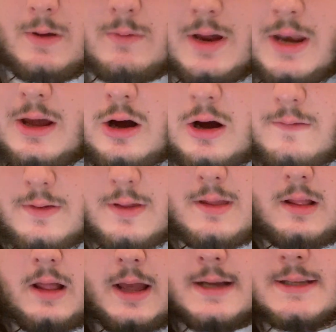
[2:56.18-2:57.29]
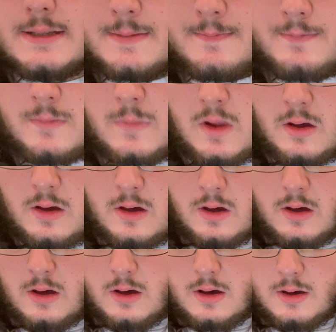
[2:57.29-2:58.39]
reading off the slides.
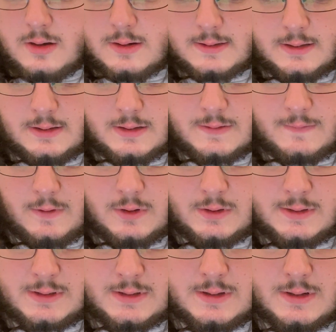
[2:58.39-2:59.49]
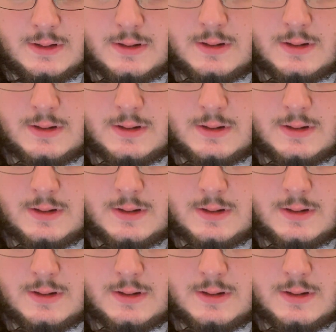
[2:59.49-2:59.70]
So this first